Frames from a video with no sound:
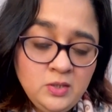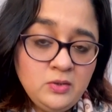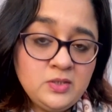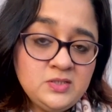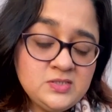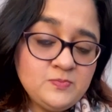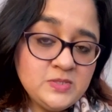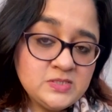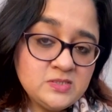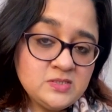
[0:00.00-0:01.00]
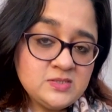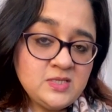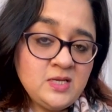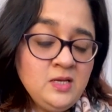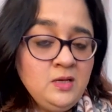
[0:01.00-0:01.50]
or this person is
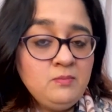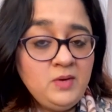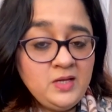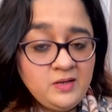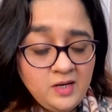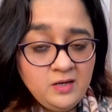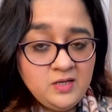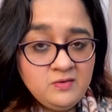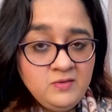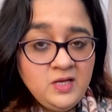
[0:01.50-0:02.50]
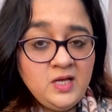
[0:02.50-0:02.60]
say my relative,